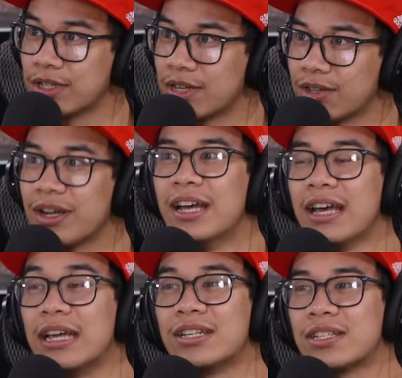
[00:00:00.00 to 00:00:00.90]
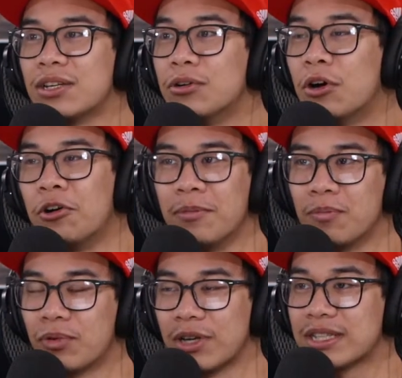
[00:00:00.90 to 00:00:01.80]
each other, it's so
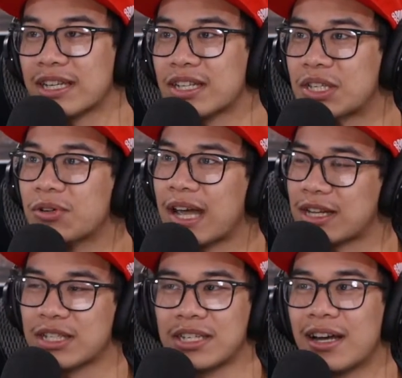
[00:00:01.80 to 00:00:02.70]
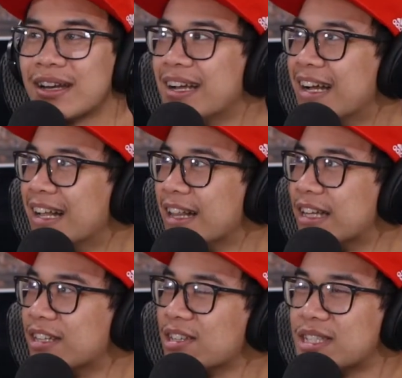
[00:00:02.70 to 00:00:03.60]
it's like, it's so it's not,
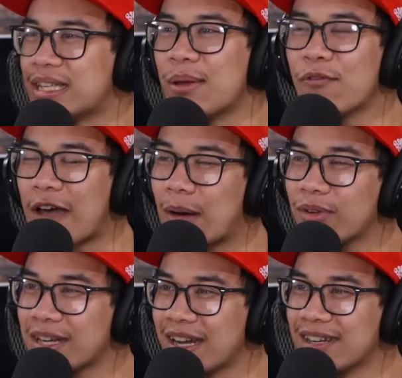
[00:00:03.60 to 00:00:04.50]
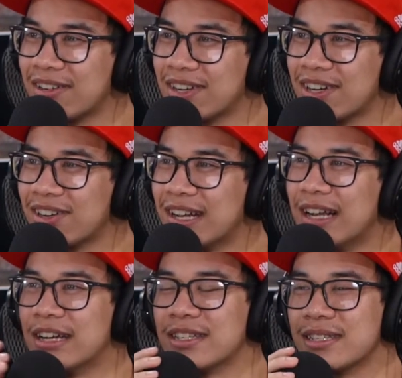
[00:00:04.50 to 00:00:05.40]
it doesn't seem fabricated, you know?
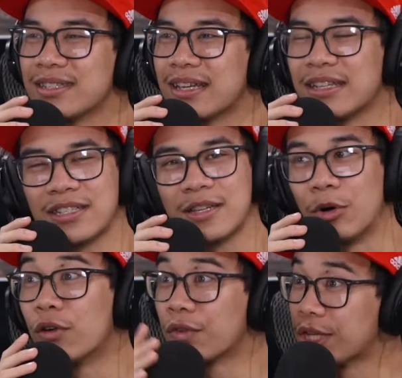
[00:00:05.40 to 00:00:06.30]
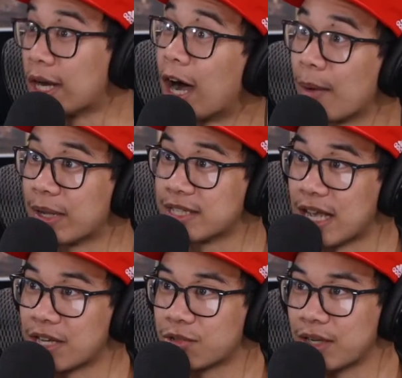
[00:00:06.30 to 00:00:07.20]
It doesn't like, it seem over the top
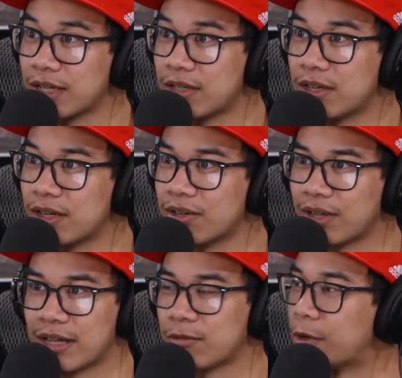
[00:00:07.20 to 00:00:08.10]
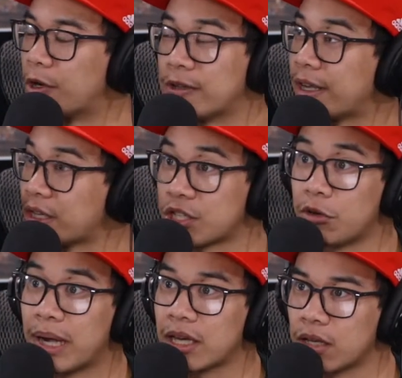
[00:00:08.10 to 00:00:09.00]
exaggerated, you know? Like a
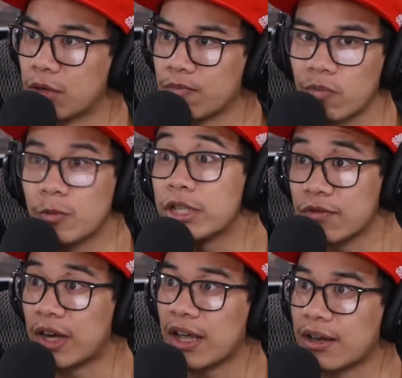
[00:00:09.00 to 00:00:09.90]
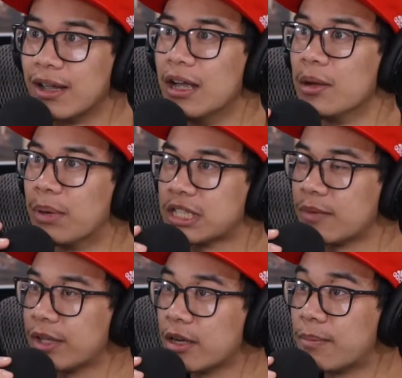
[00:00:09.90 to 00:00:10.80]
show might do, which is fine, but
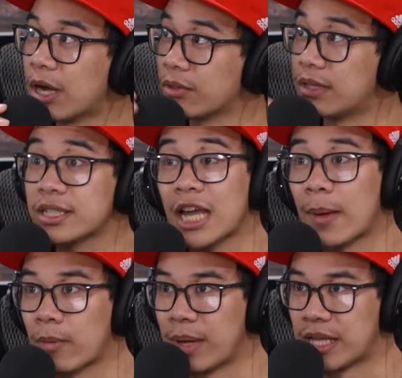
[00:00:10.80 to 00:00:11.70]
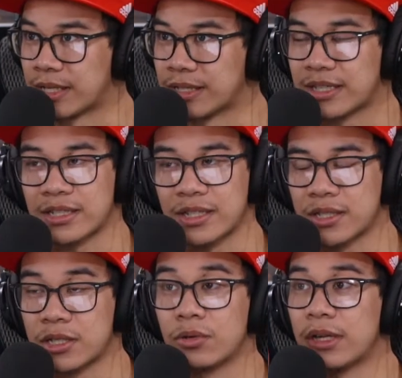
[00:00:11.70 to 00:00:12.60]
something about this type of pacing sets it
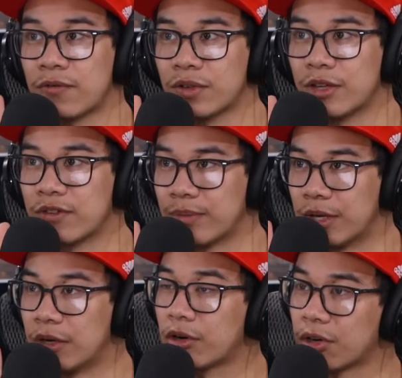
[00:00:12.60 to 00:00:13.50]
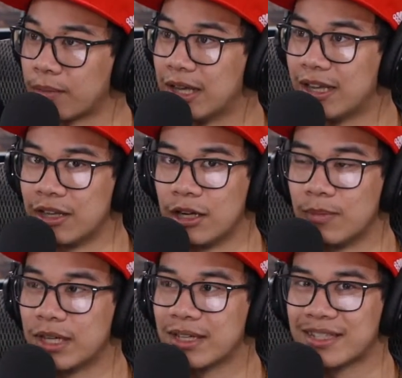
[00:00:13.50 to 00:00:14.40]
so differently from the norm, you know?
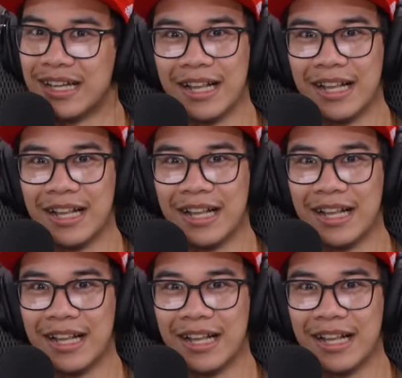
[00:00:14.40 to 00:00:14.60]
Because,